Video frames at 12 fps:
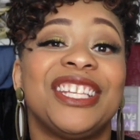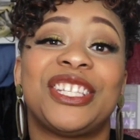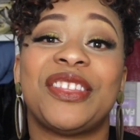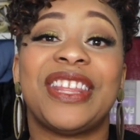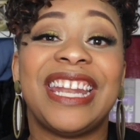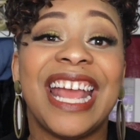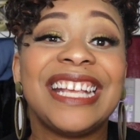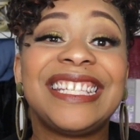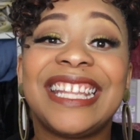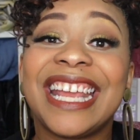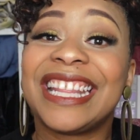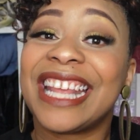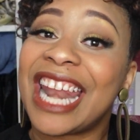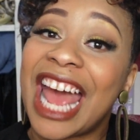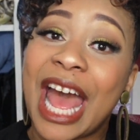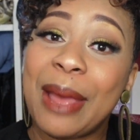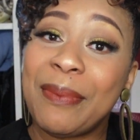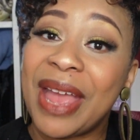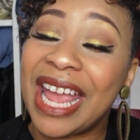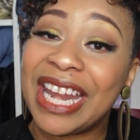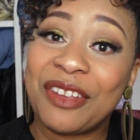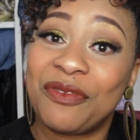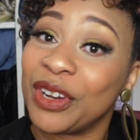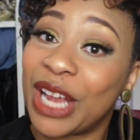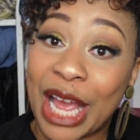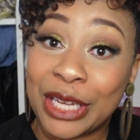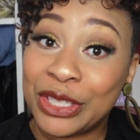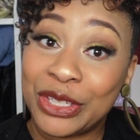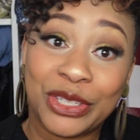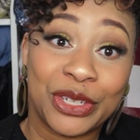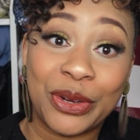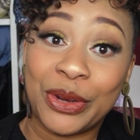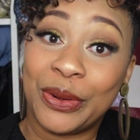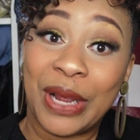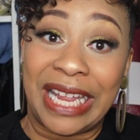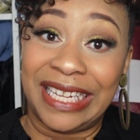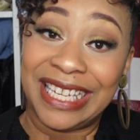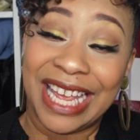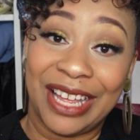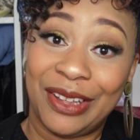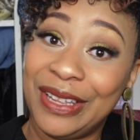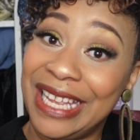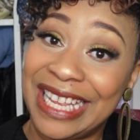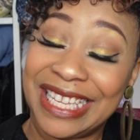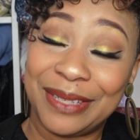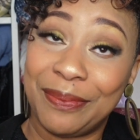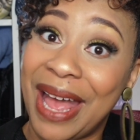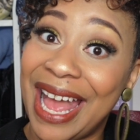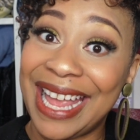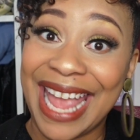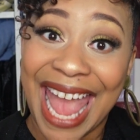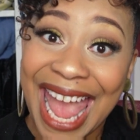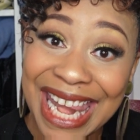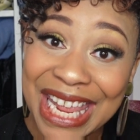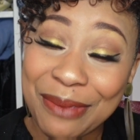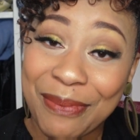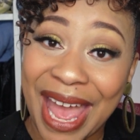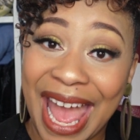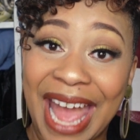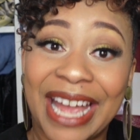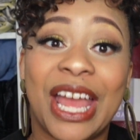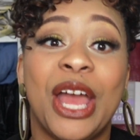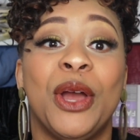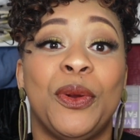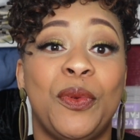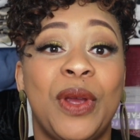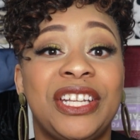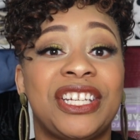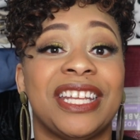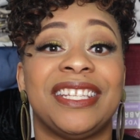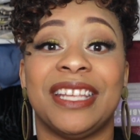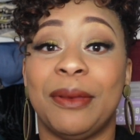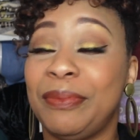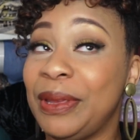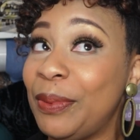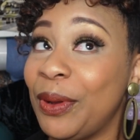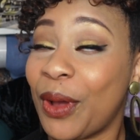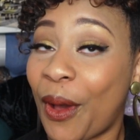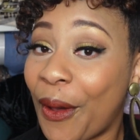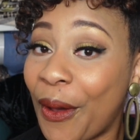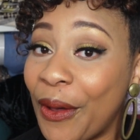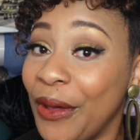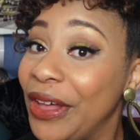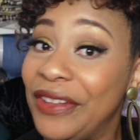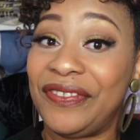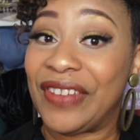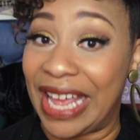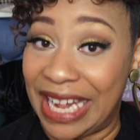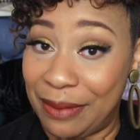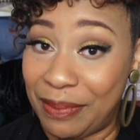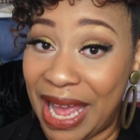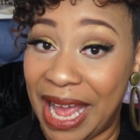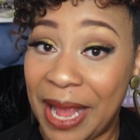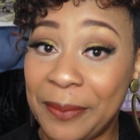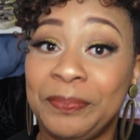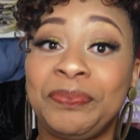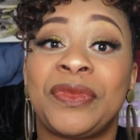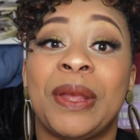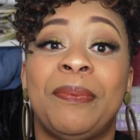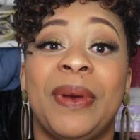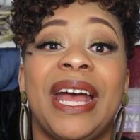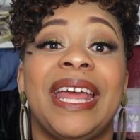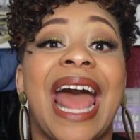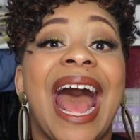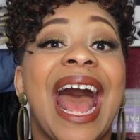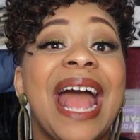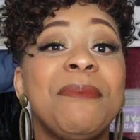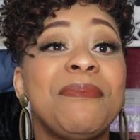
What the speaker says: So the next thing that I made and forgot to show and tell is my Annie pack, which some people call a fanny pack, but I